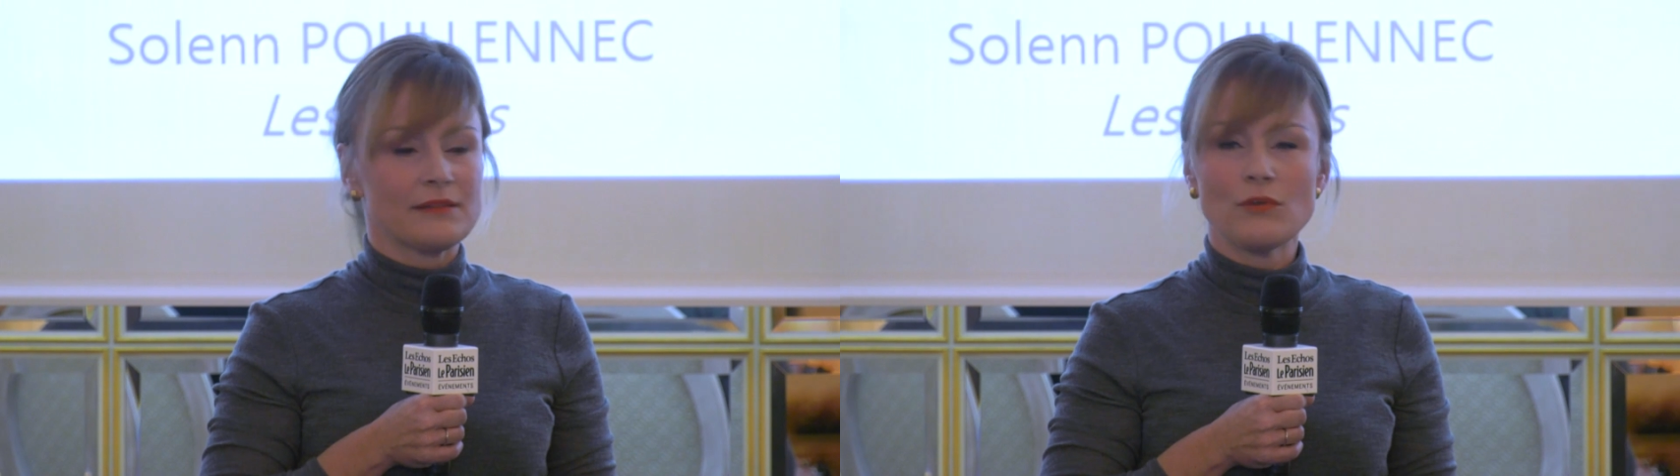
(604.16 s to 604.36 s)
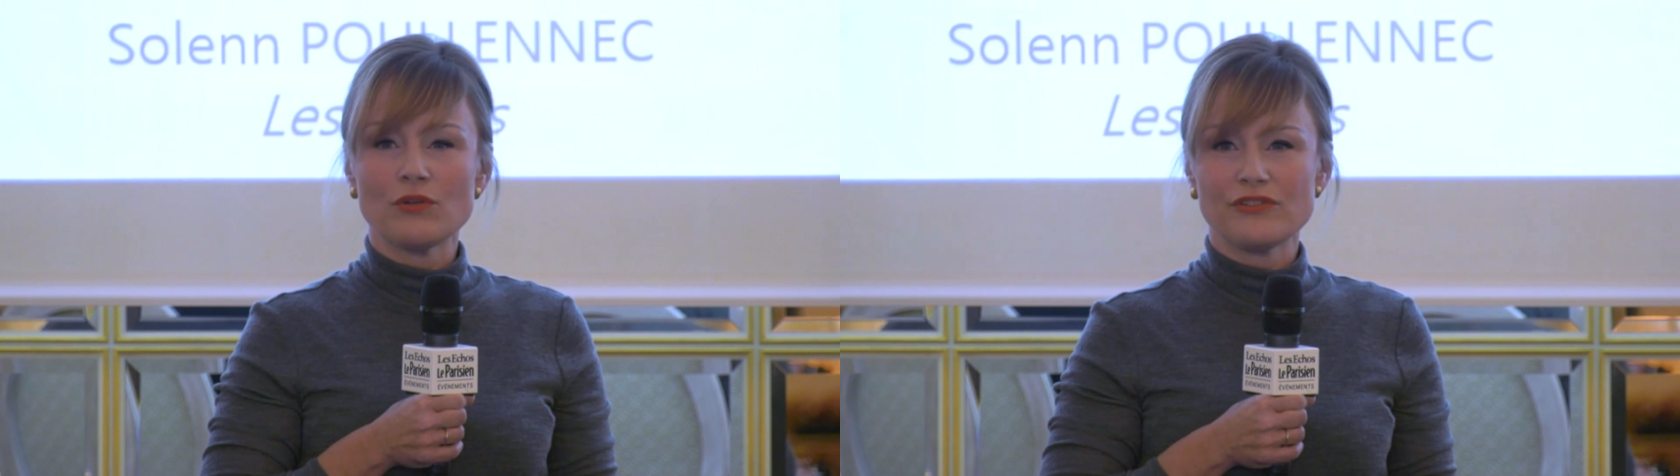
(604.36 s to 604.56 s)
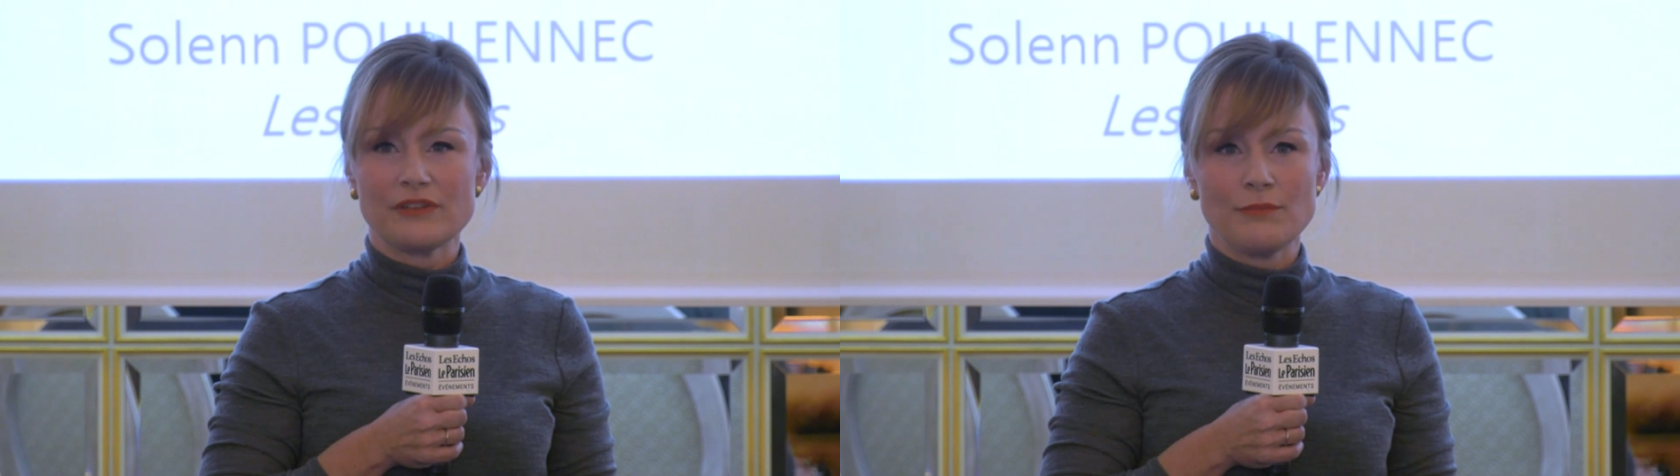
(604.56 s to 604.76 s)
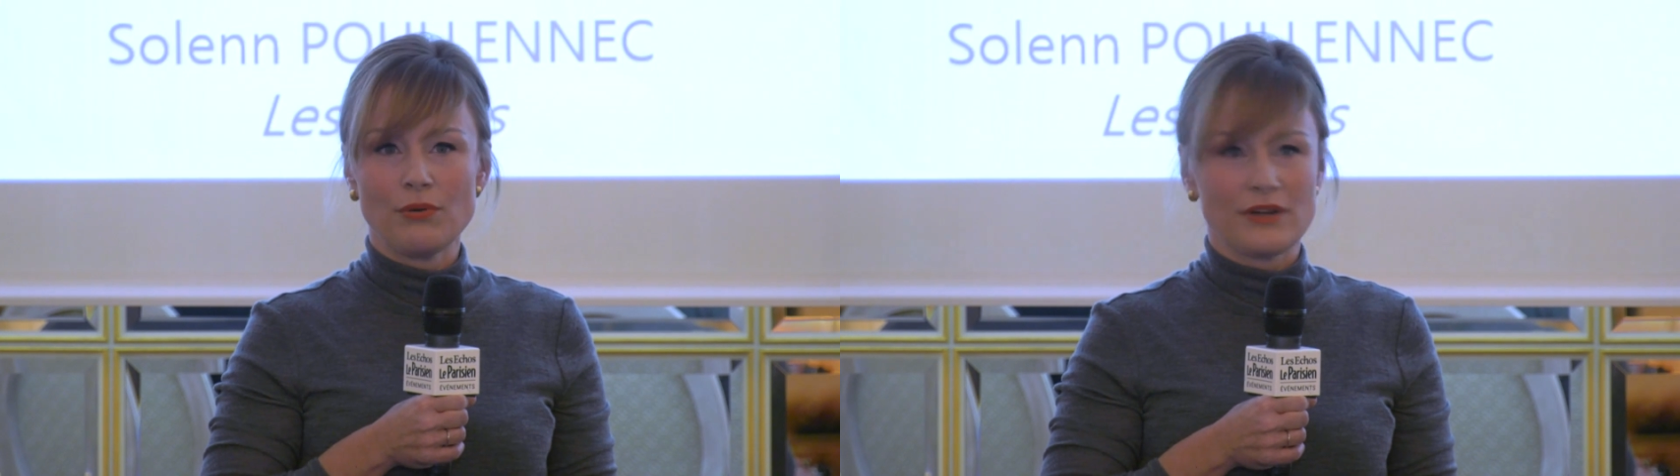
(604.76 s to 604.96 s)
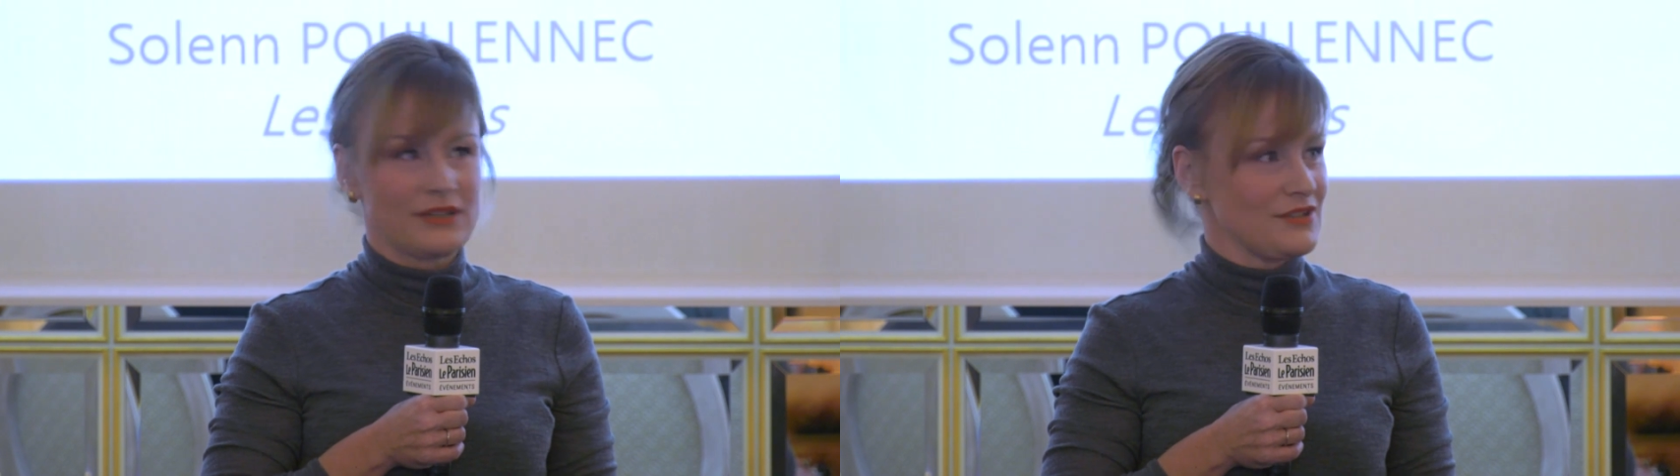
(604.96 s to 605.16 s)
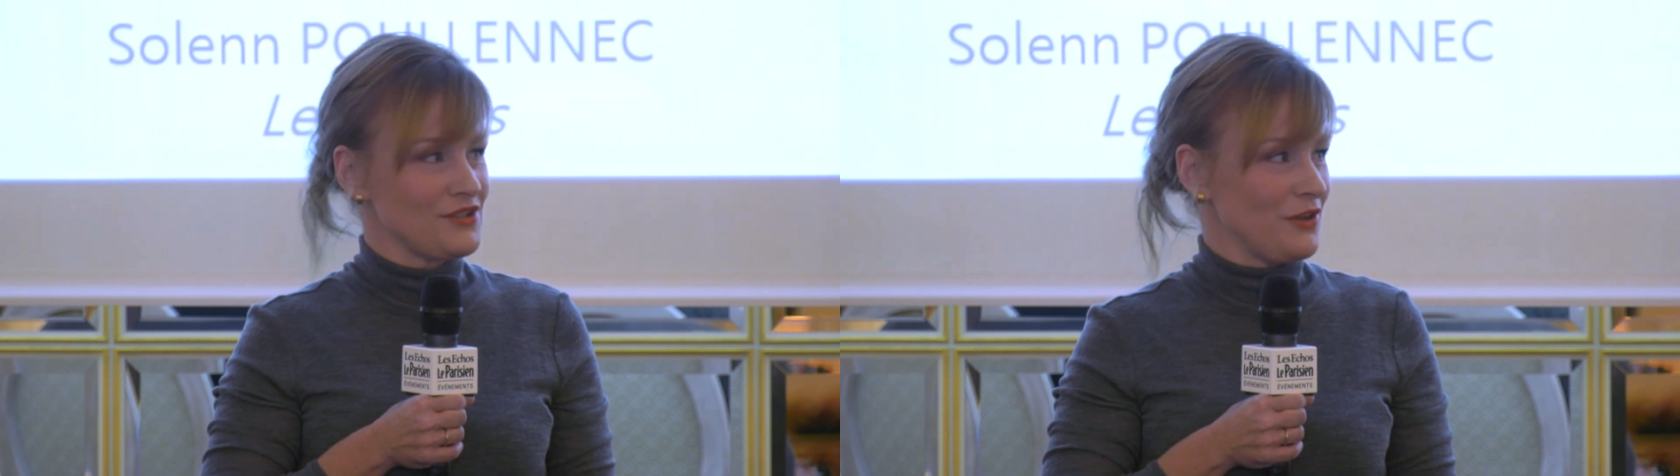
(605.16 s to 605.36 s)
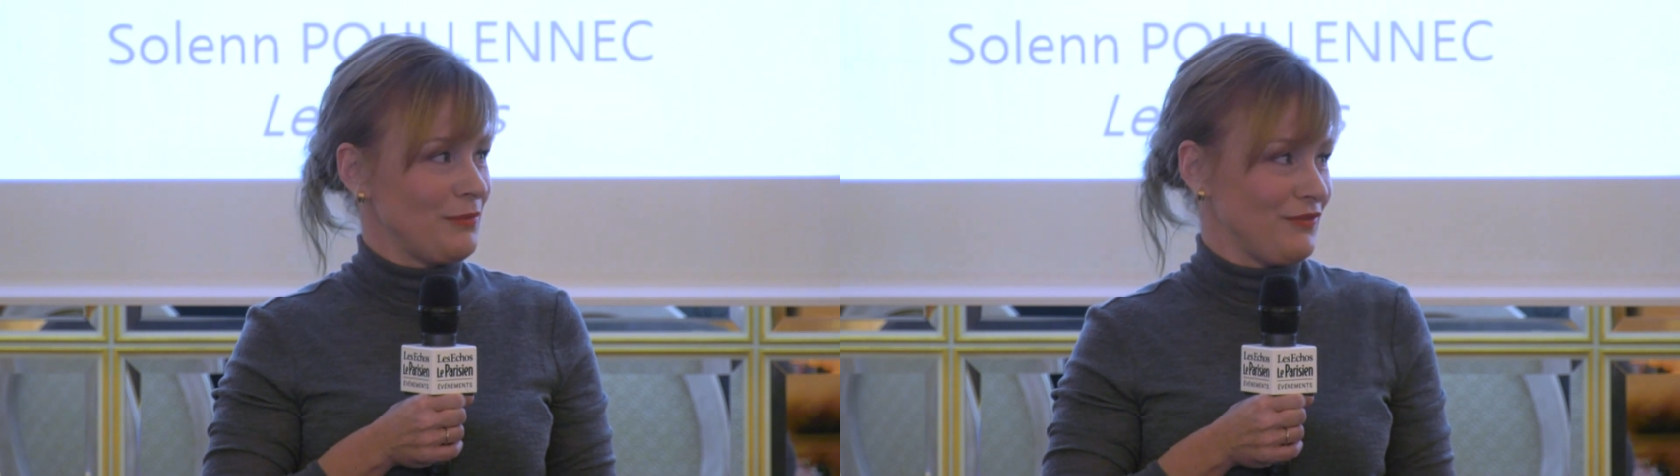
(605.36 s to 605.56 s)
most important job